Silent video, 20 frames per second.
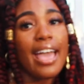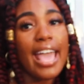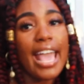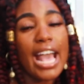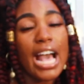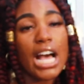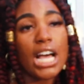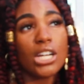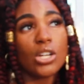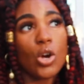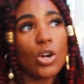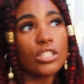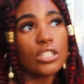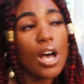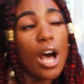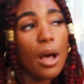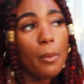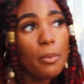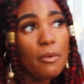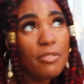And on
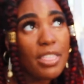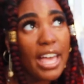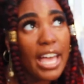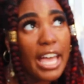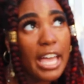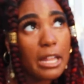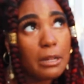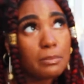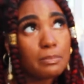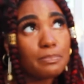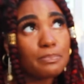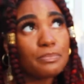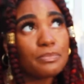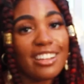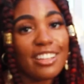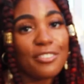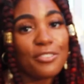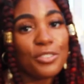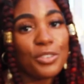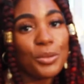top of that,
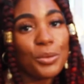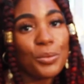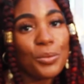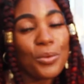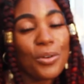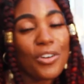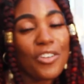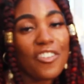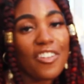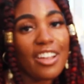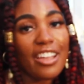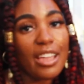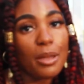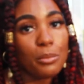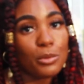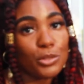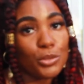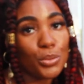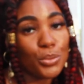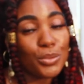if you are
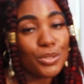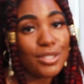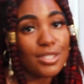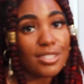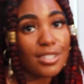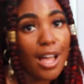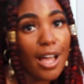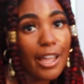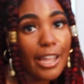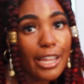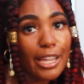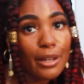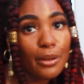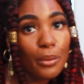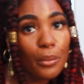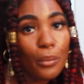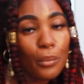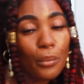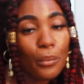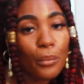able to
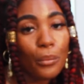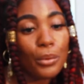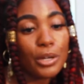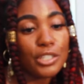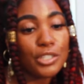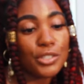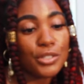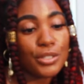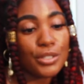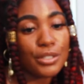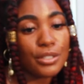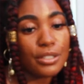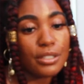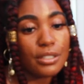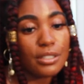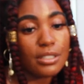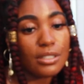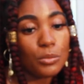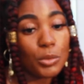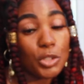assign what you're,
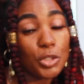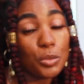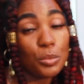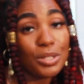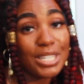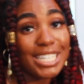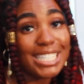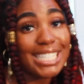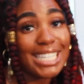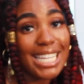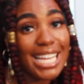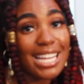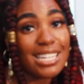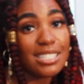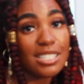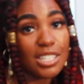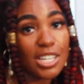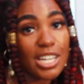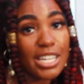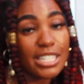what you need to
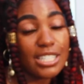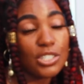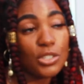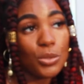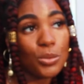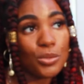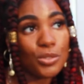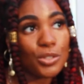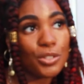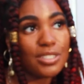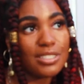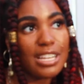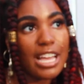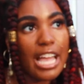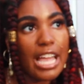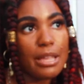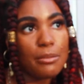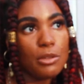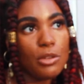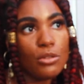get done to a certain
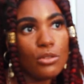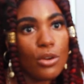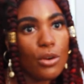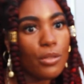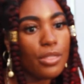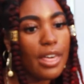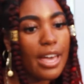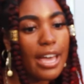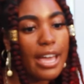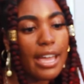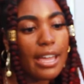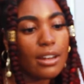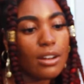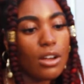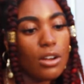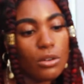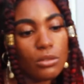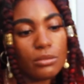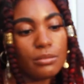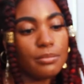time, you know that,
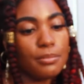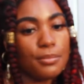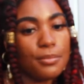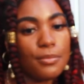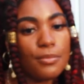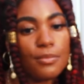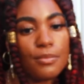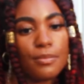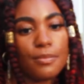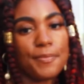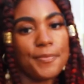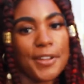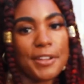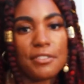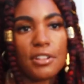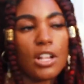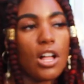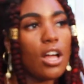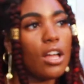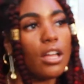oh,
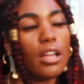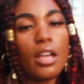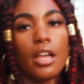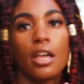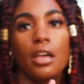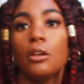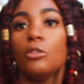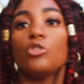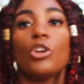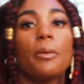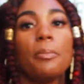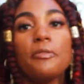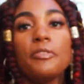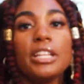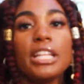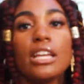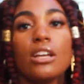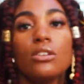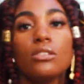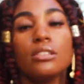five o'clock, drop
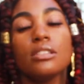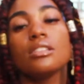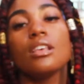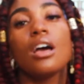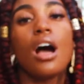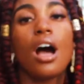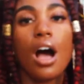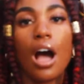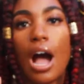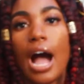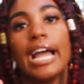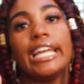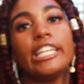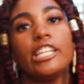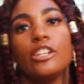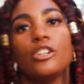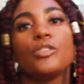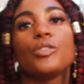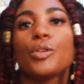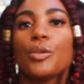everything else, I
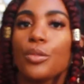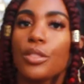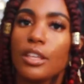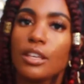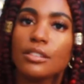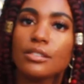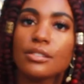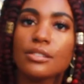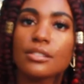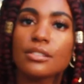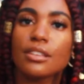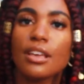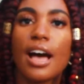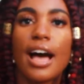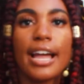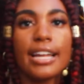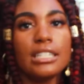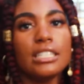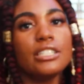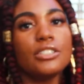need to do this.
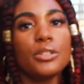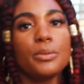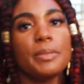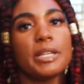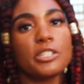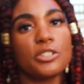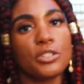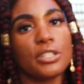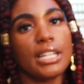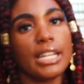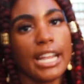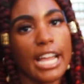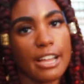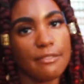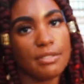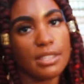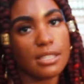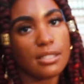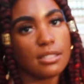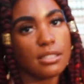I need to make sure that I
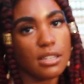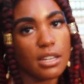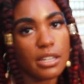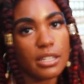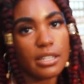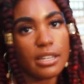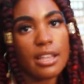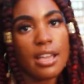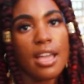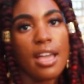have this done.